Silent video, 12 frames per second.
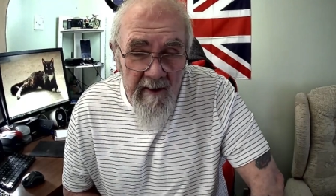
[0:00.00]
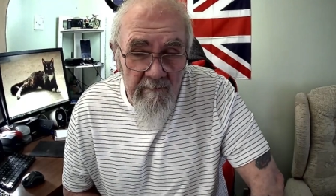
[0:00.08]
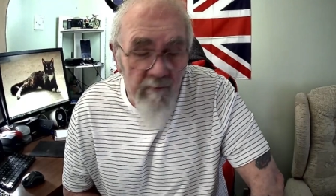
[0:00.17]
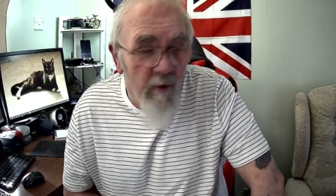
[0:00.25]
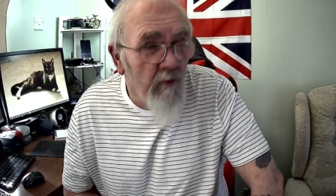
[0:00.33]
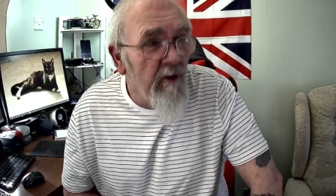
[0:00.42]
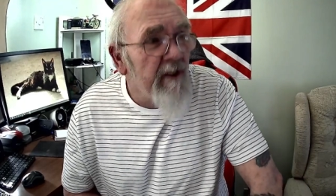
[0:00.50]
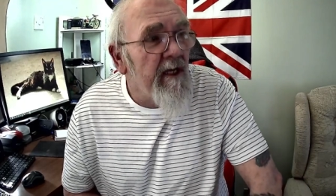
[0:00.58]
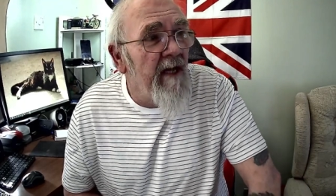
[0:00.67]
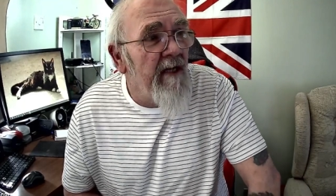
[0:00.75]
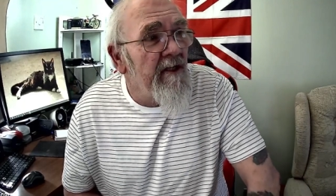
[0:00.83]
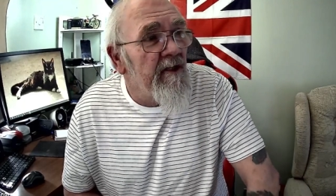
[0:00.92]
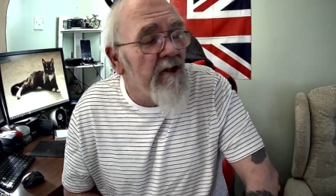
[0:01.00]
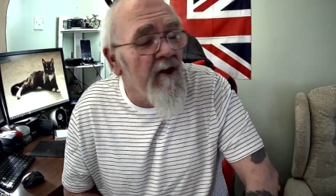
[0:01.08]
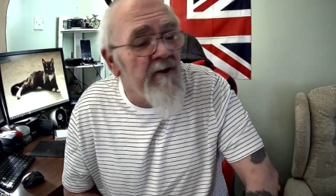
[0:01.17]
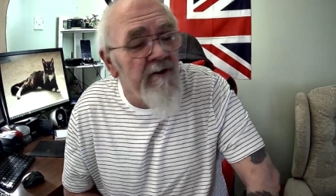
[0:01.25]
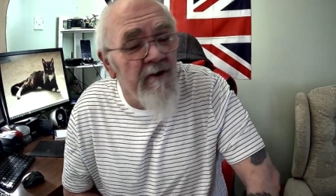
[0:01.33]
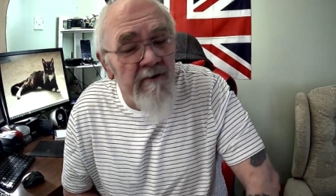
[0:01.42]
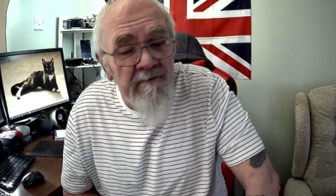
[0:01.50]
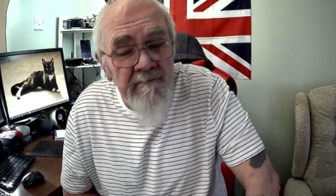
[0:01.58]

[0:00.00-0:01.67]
More again in London.